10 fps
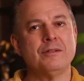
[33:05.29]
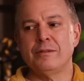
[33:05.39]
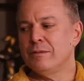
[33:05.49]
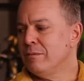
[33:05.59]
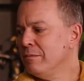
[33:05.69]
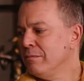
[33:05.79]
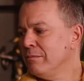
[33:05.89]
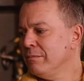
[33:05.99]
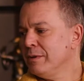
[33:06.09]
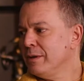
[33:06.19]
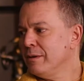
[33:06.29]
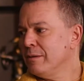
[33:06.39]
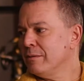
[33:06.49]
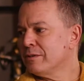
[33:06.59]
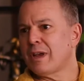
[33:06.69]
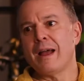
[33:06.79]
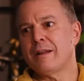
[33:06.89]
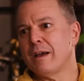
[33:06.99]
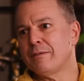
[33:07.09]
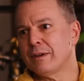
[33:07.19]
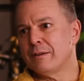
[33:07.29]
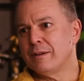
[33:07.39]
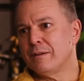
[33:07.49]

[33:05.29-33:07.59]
to, skydiving.